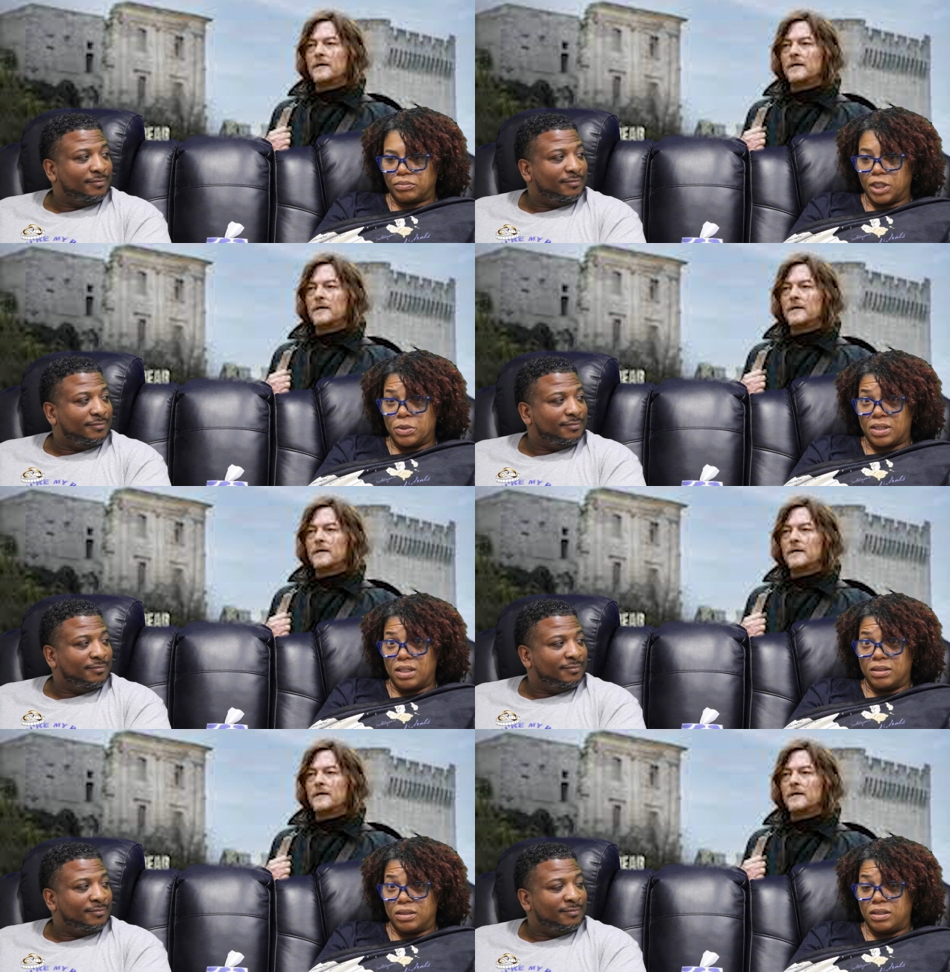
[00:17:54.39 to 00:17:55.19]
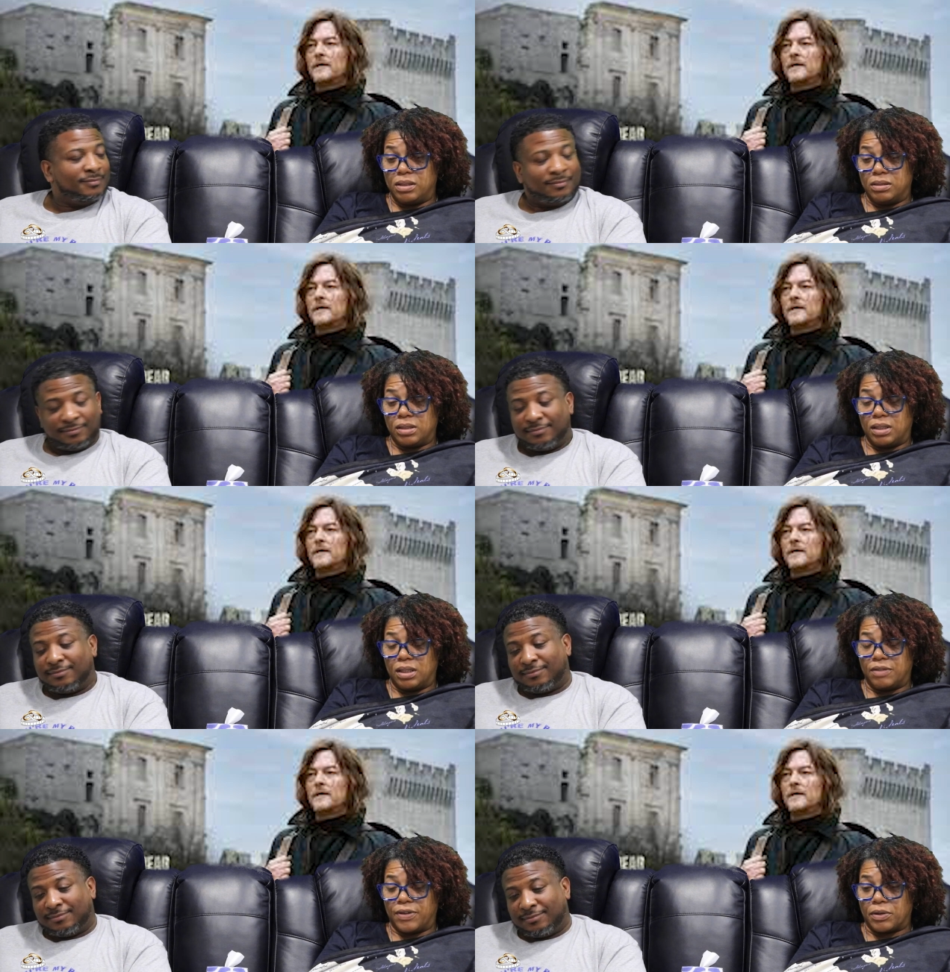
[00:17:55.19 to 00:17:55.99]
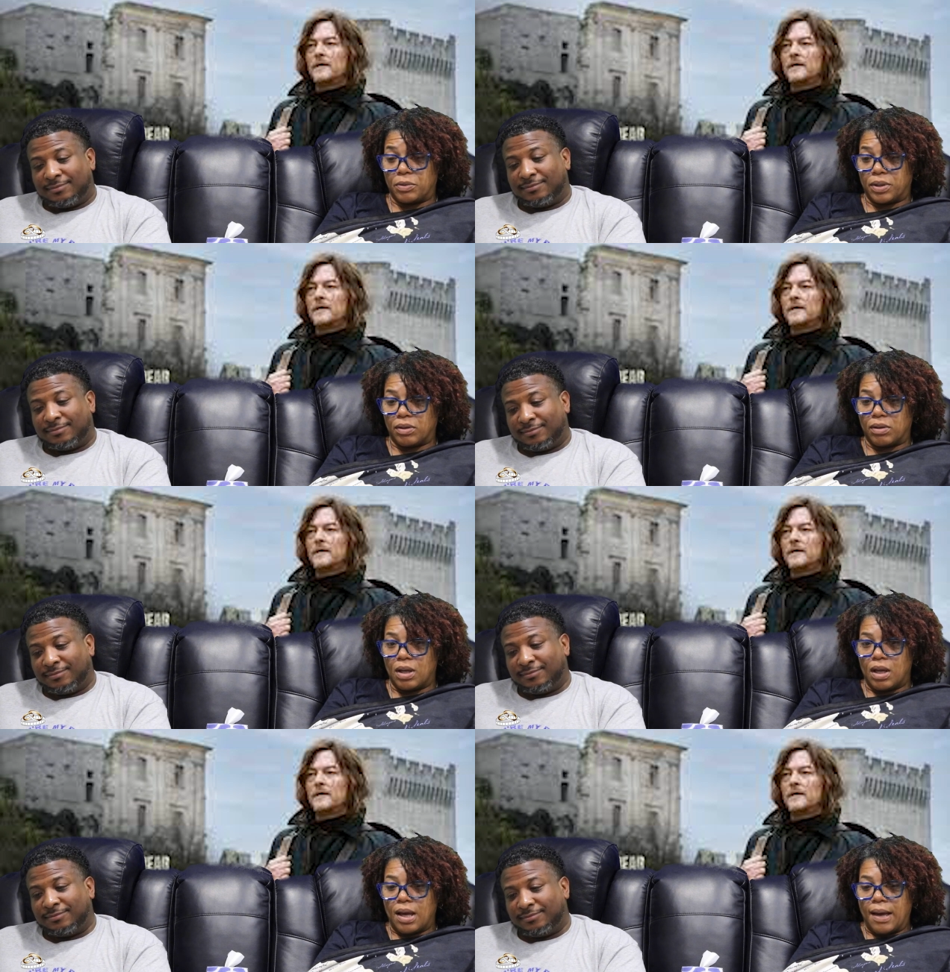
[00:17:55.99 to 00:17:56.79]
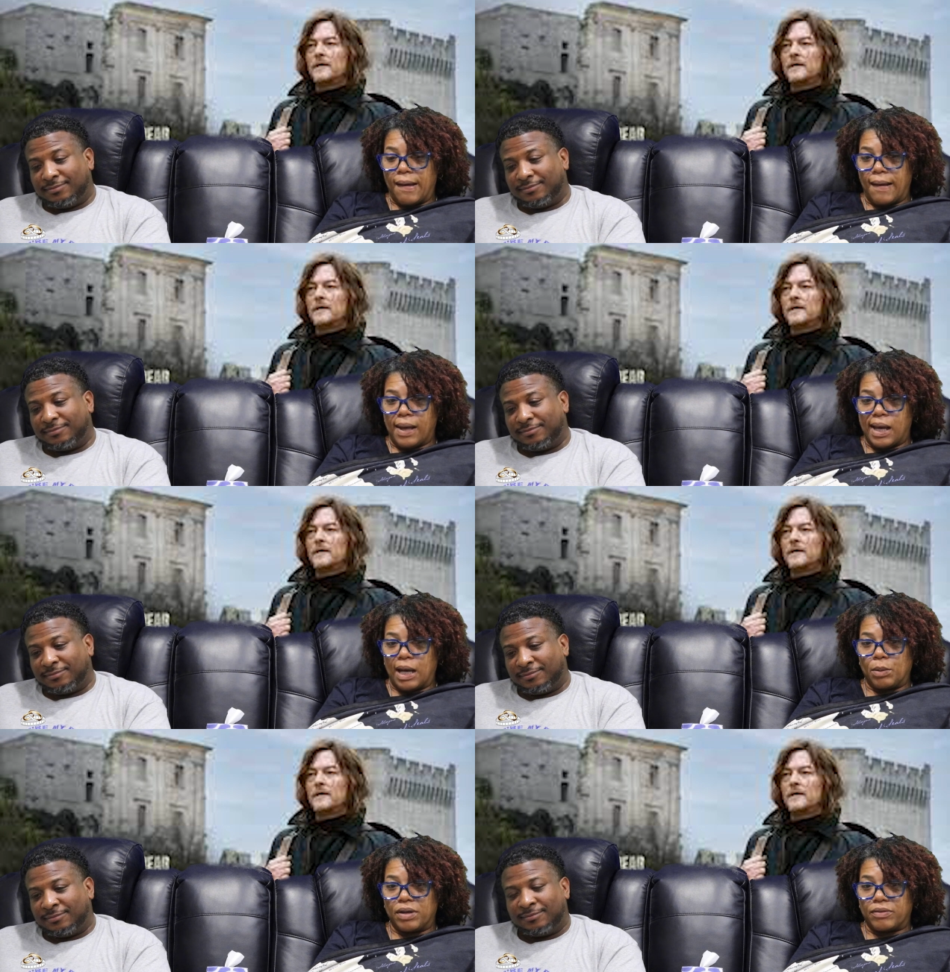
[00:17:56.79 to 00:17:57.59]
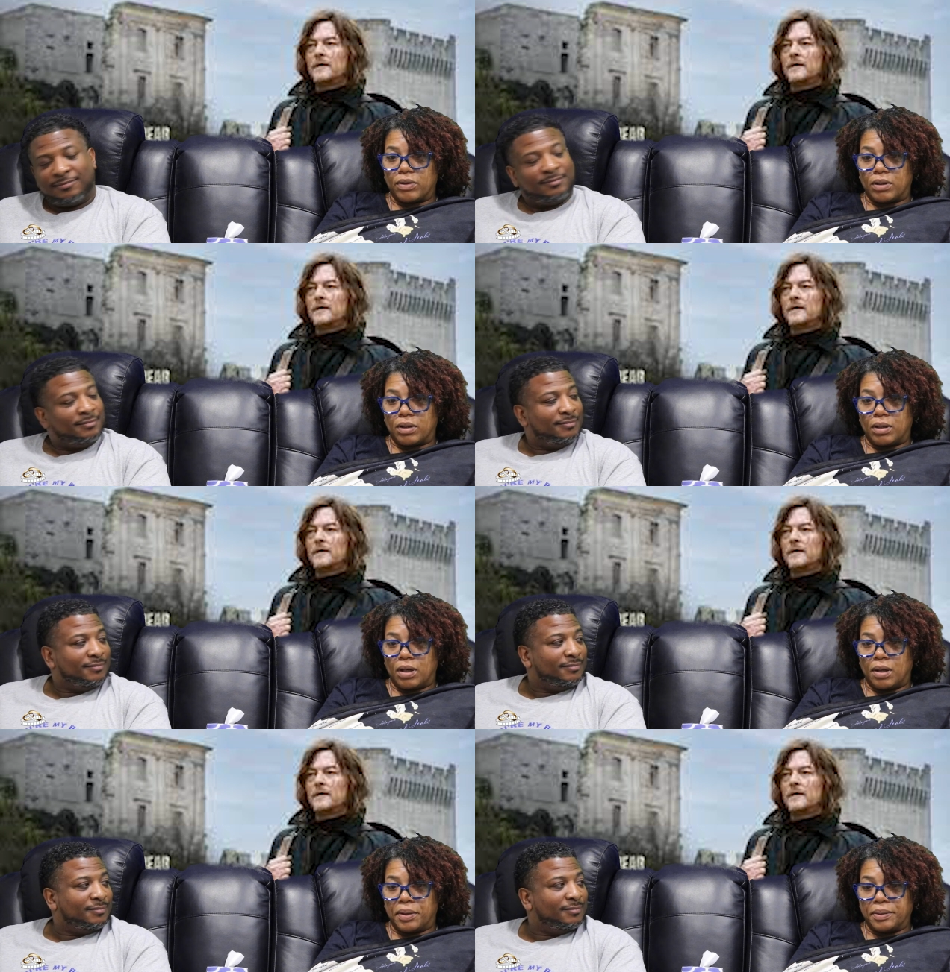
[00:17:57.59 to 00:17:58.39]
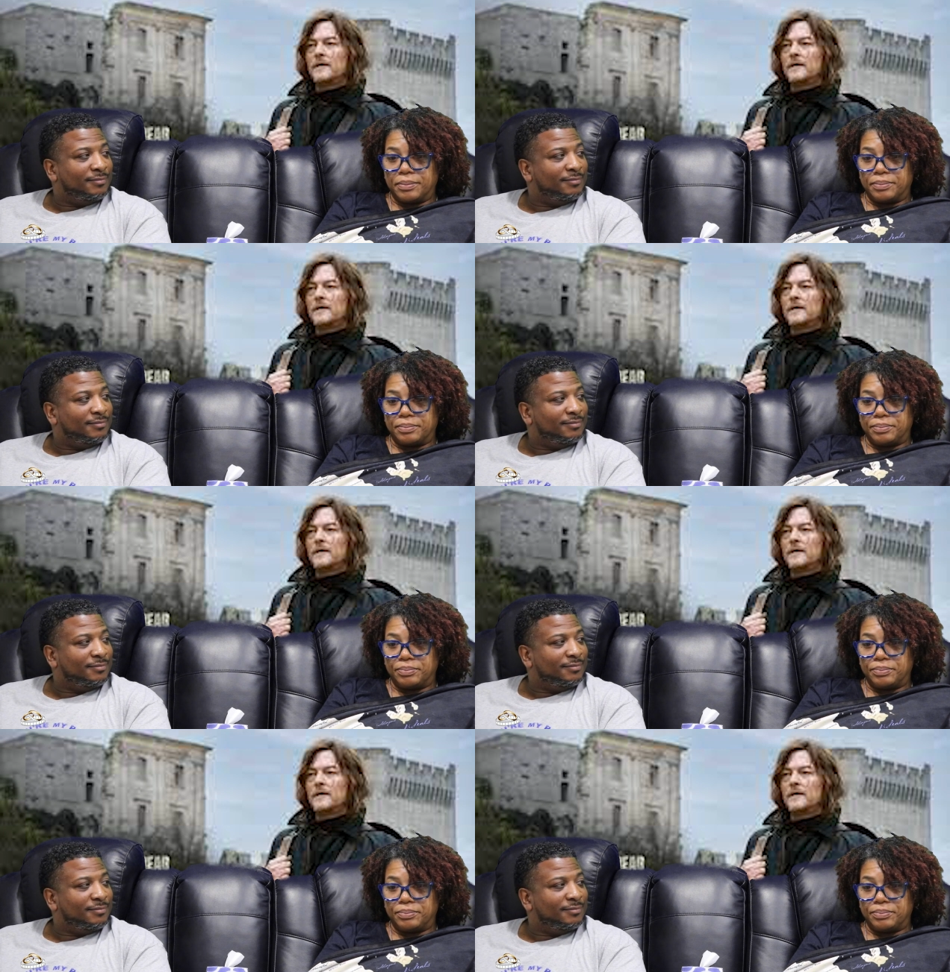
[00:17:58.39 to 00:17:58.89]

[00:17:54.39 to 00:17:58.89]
Speaker 1: it was hidden. She she hid it very well. Mm-hmm. However, um,